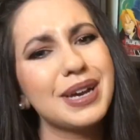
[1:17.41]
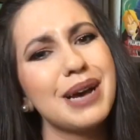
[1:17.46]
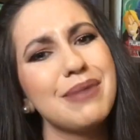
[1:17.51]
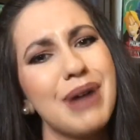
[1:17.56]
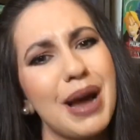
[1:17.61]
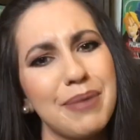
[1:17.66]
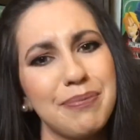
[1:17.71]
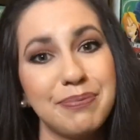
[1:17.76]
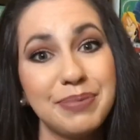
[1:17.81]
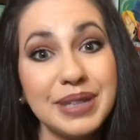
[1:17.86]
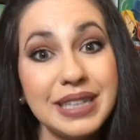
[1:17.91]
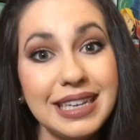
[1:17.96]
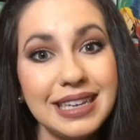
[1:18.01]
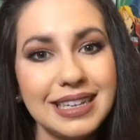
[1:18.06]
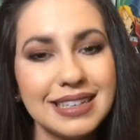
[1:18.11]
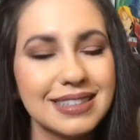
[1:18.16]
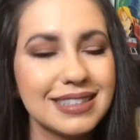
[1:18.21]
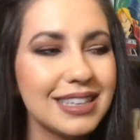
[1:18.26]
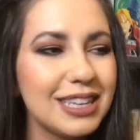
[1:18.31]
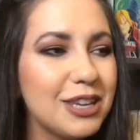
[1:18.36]
Come on,
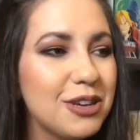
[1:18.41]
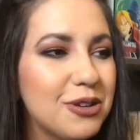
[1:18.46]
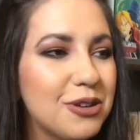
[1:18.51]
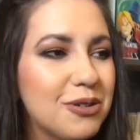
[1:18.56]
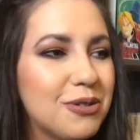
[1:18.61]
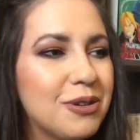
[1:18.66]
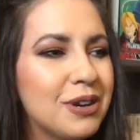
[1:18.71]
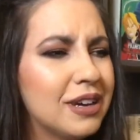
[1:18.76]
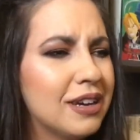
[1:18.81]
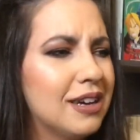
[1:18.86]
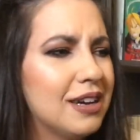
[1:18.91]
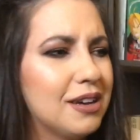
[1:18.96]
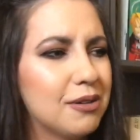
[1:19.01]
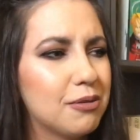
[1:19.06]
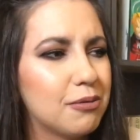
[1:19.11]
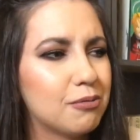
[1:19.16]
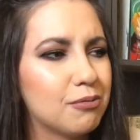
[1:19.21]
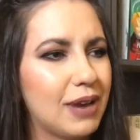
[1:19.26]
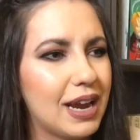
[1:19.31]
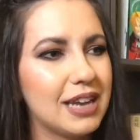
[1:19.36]
please, you
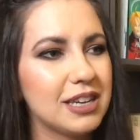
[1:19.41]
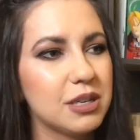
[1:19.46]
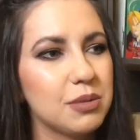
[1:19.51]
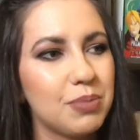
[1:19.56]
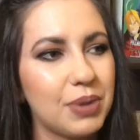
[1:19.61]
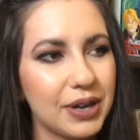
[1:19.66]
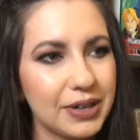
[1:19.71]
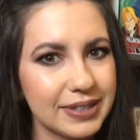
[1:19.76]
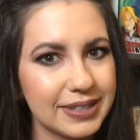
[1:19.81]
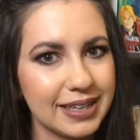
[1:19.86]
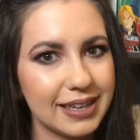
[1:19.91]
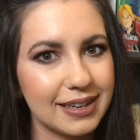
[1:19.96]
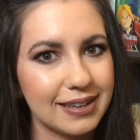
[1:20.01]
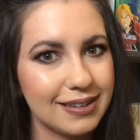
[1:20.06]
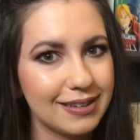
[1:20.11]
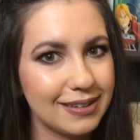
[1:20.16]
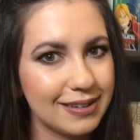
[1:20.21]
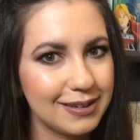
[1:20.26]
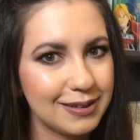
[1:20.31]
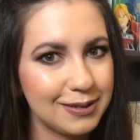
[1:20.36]
random
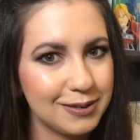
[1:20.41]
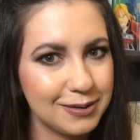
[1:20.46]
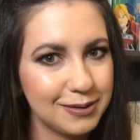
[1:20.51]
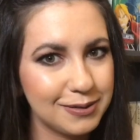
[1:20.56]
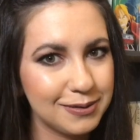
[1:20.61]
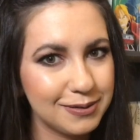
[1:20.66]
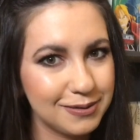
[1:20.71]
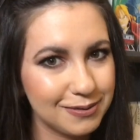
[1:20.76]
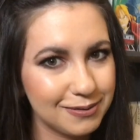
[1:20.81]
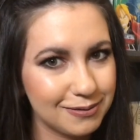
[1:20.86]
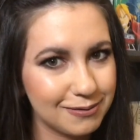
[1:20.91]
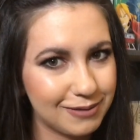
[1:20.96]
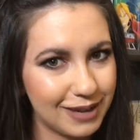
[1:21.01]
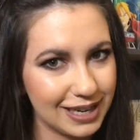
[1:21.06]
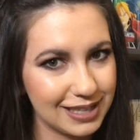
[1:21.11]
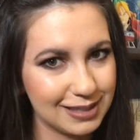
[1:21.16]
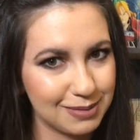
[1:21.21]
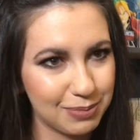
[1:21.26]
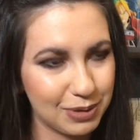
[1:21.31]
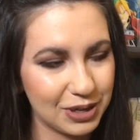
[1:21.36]
person who
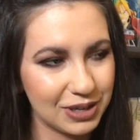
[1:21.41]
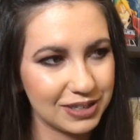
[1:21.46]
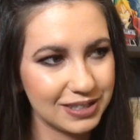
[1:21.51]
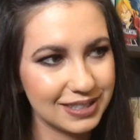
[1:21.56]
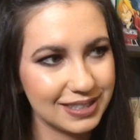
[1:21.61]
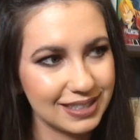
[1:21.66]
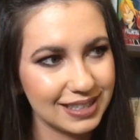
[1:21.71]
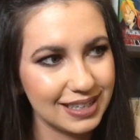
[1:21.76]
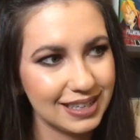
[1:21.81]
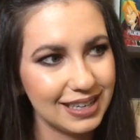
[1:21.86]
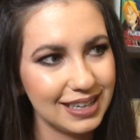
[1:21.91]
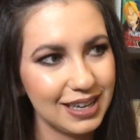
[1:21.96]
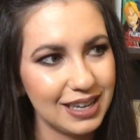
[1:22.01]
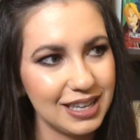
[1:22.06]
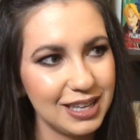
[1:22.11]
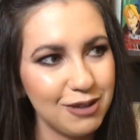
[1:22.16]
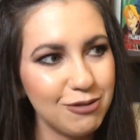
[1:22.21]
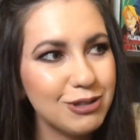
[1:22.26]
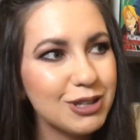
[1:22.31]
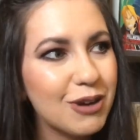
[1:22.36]
writes books,
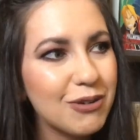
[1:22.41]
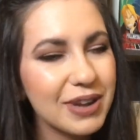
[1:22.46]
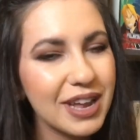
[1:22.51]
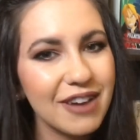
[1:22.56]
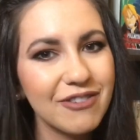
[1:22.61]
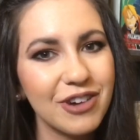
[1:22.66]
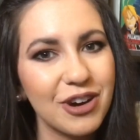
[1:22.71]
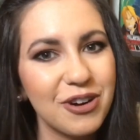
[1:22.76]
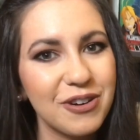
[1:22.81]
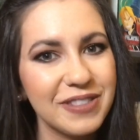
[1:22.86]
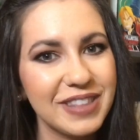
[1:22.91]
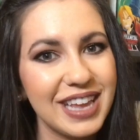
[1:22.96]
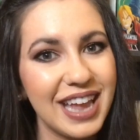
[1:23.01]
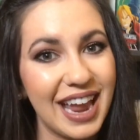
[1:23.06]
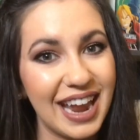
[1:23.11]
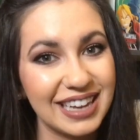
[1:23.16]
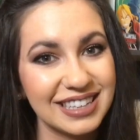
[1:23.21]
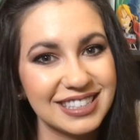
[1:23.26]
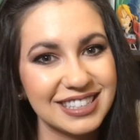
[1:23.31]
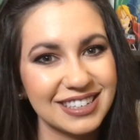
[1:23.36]
you don't have all the
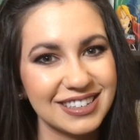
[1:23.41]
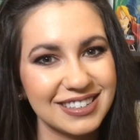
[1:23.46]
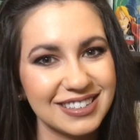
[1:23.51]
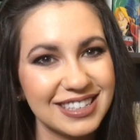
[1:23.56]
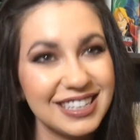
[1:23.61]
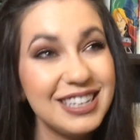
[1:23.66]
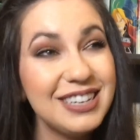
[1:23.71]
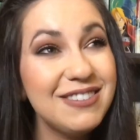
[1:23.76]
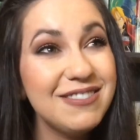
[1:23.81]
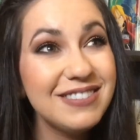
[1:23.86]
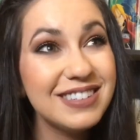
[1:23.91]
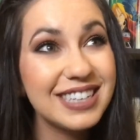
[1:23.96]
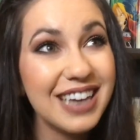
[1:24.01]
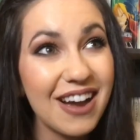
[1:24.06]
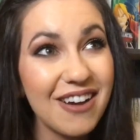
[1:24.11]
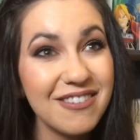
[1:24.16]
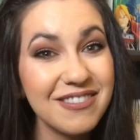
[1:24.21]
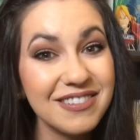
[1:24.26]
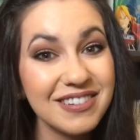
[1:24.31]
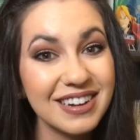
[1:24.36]
answers. You
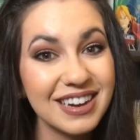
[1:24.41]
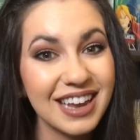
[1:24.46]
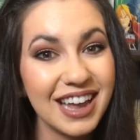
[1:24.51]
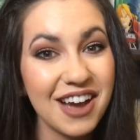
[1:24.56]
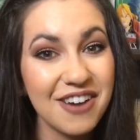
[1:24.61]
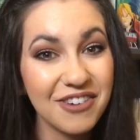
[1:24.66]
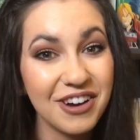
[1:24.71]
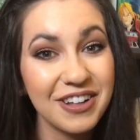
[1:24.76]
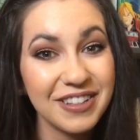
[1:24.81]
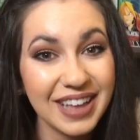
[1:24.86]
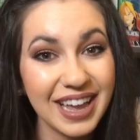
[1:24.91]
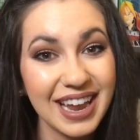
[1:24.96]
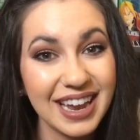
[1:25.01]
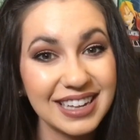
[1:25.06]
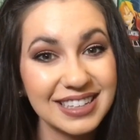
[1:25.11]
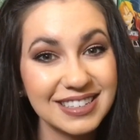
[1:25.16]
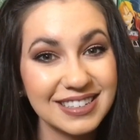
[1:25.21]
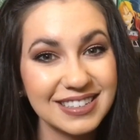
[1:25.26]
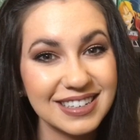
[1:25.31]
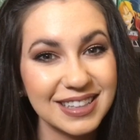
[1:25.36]
don't have all the
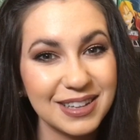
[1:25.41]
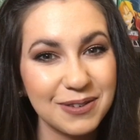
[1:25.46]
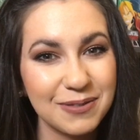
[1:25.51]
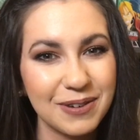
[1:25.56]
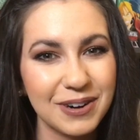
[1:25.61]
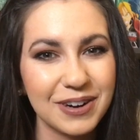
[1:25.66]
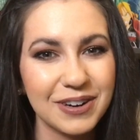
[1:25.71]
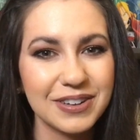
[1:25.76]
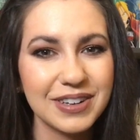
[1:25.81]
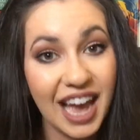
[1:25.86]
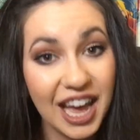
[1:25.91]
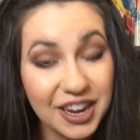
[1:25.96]
answers in the world.